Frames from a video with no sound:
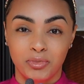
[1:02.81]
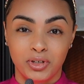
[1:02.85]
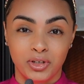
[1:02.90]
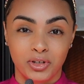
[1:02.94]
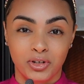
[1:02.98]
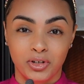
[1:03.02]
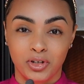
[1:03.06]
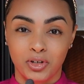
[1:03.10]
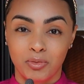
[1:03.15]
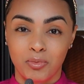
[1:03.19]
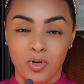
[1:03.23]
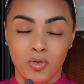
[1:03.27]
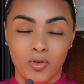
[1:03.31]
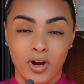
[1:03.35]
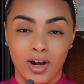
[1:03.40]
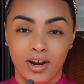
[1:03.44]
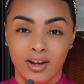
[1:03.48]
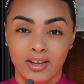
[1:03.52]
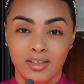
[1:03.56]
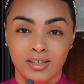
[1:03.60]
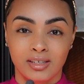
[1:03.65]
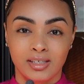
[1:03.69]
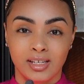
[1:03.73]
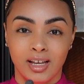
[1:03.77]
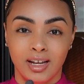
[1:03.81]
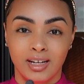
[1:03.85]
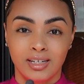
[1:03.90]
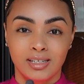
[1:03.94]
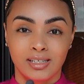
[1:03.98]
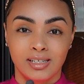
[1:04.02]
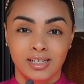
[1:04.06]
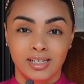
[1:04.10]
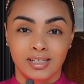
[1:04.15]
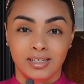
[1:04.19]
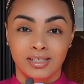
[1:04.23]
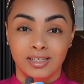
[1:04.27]
your girl Mariah the
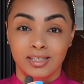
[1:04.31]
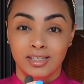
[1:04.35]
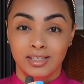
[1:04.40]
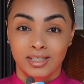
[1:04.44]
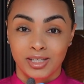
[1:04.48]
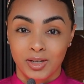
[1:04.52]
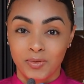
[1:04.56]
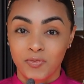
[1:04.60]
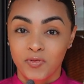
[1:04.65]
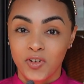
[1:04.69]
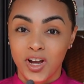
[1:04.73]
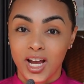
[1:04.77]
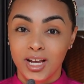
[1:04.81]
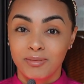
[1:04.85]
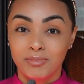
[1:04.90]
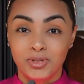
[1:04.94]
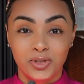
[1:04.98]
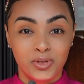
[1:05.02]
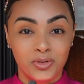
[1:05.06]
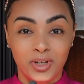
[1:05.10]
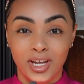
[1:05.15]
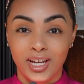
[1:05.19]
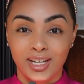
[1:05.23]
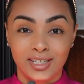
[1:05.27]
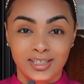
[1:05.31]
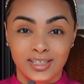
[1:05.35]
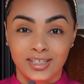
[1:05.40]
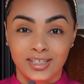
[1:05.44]
Scientist, some vibes you can't